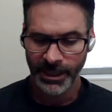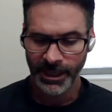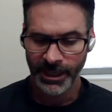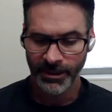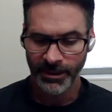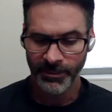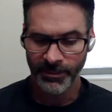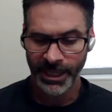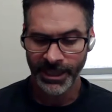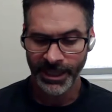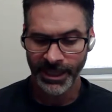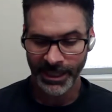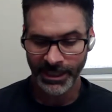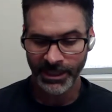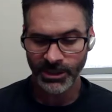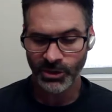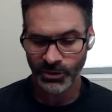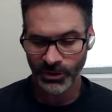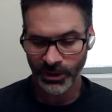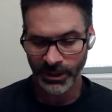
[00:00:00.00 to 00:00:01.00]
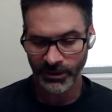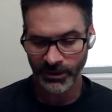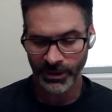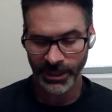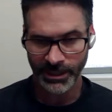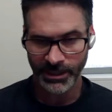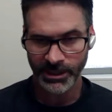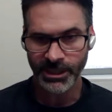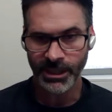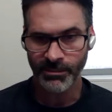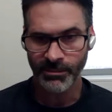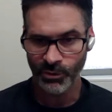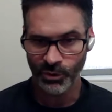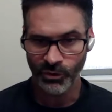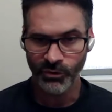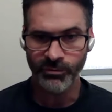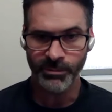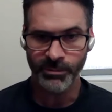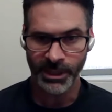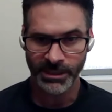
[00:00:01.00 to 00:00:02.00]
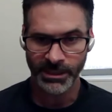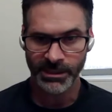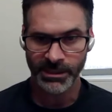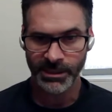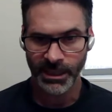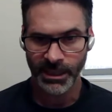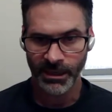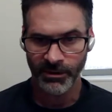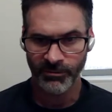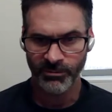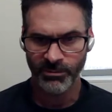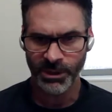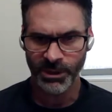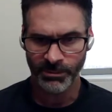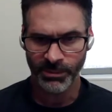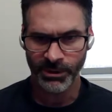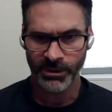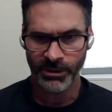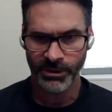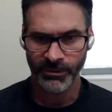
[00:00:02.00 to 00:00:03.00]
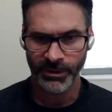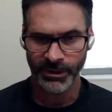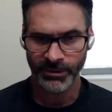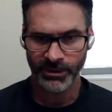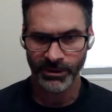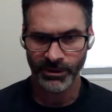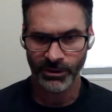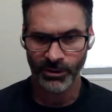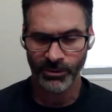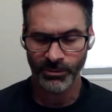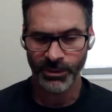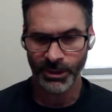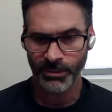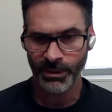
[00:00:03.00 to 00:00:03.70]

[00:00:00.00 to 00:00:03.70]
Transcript: um, and that is triggering some movements of people around the globe.